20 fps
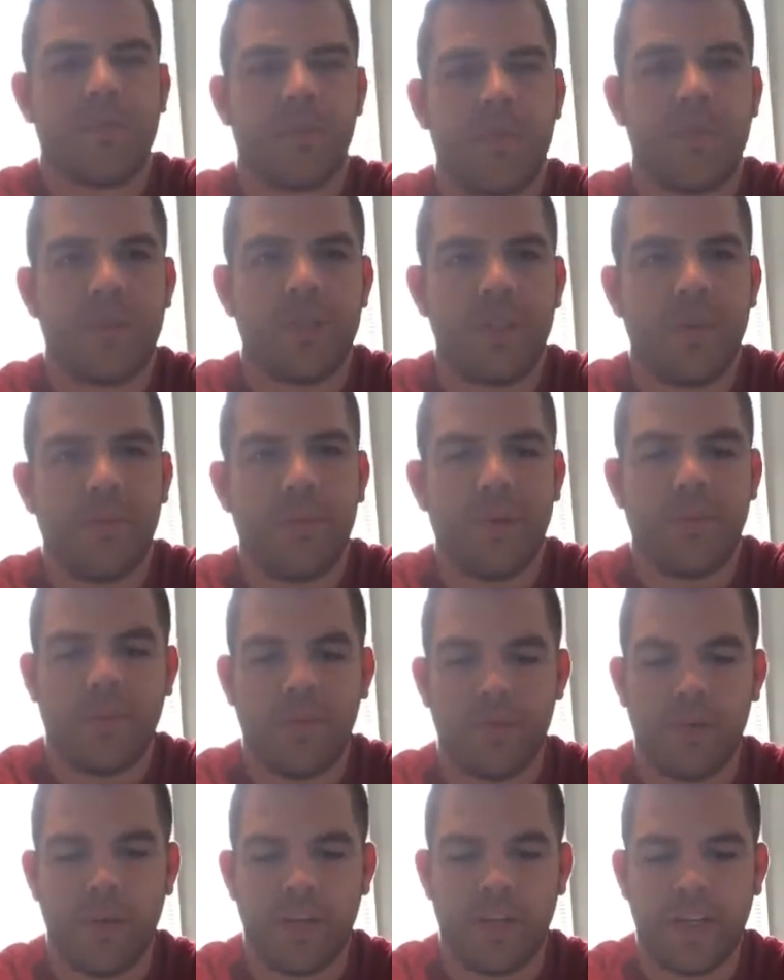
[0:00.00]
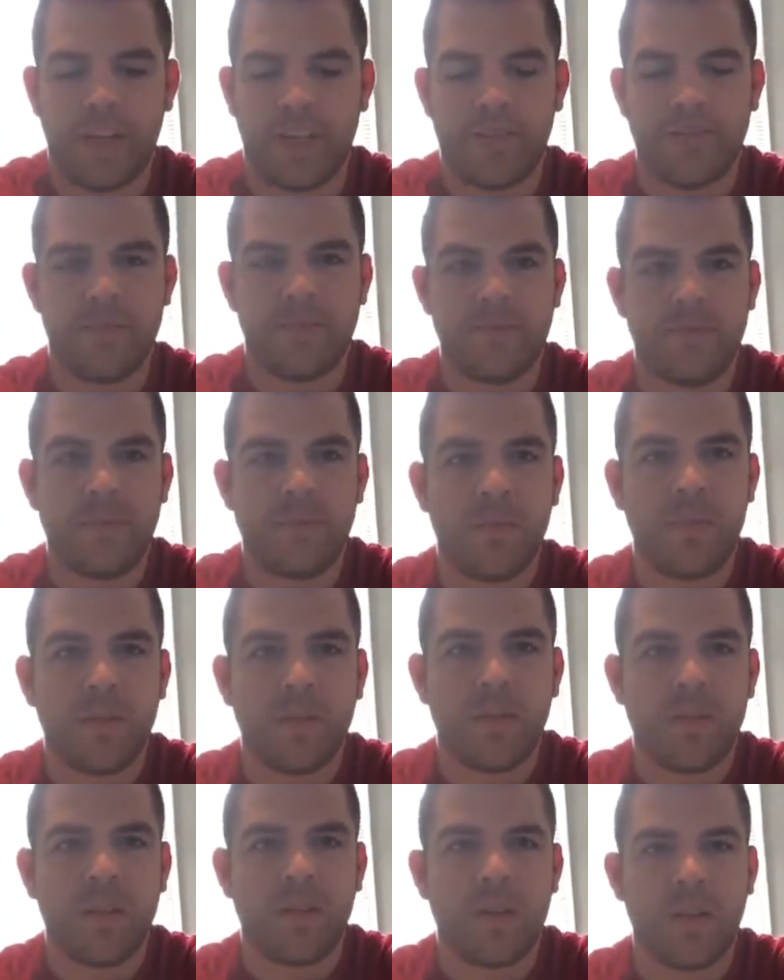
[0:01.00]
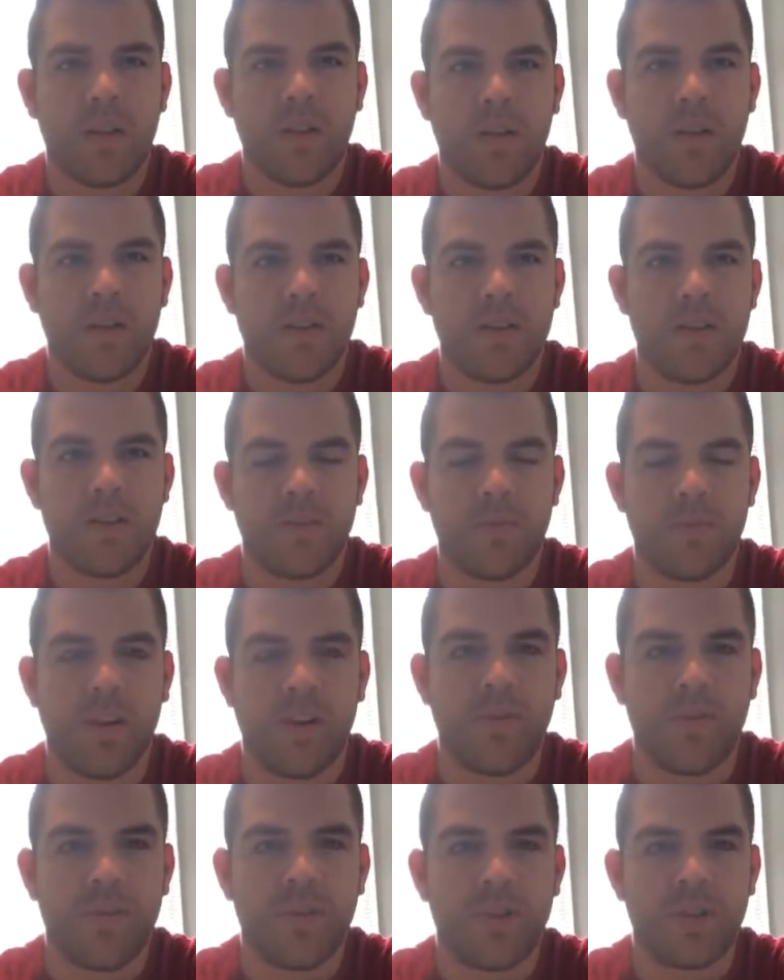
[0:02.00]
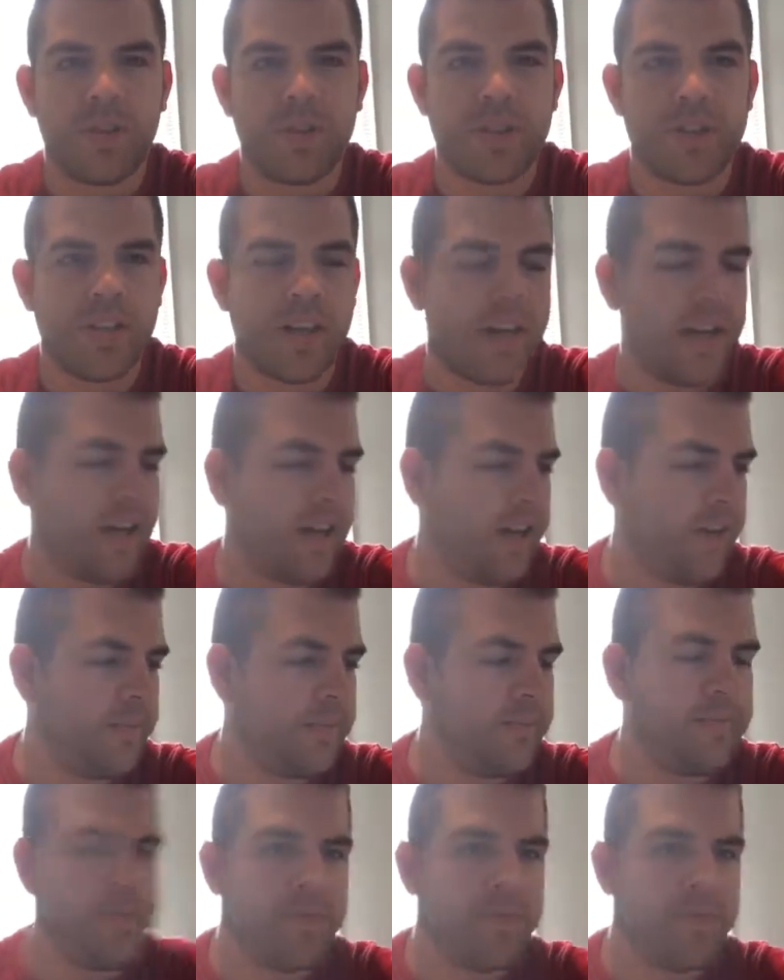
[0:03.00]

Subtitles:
What's up, everybody? This is my first time